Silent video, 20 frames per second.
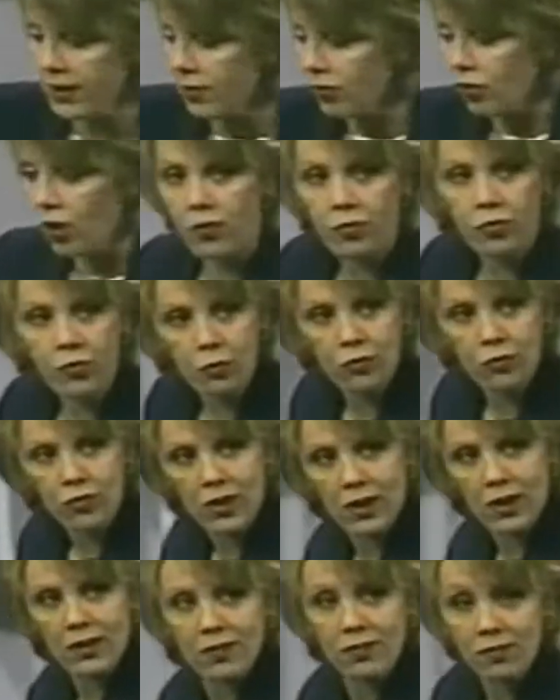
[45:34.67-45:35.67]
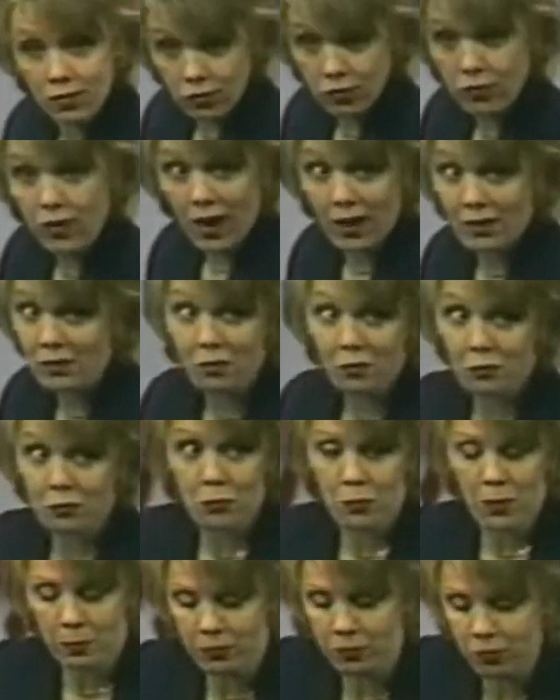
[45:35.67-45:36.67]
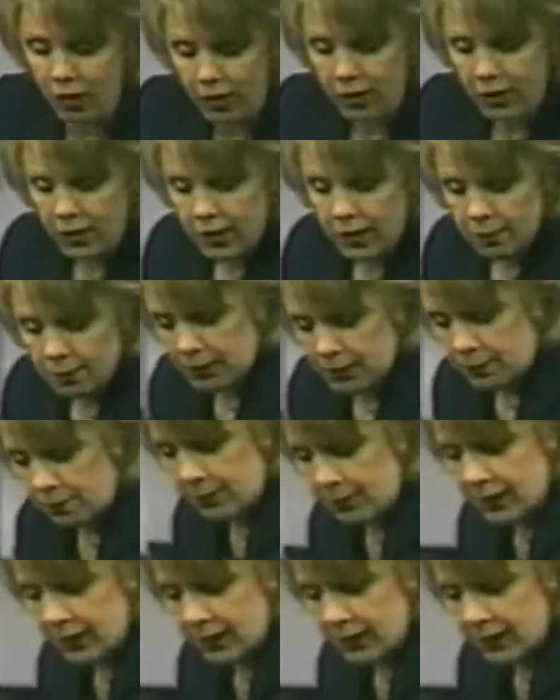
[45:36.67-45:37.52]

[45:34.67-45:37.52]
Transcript: But he taught those kids, did, I don't know if you people saw, made a